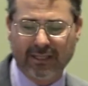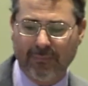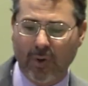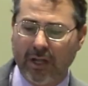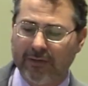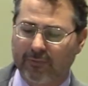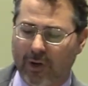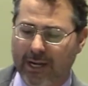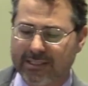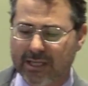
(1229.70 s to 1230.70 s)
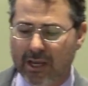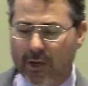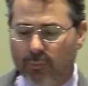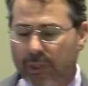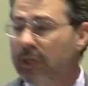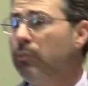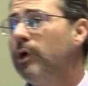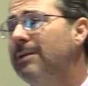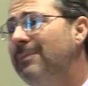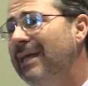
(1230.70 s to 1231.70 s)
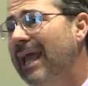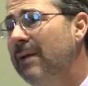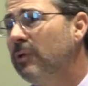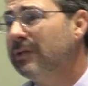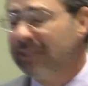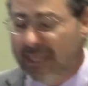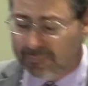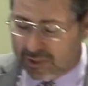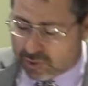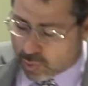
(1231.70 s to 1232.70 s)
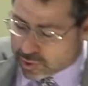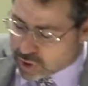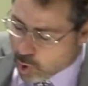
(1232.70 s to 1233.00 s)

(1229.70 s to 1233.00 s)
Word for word: of the body of Christ. We wouldn't be able to keep the doors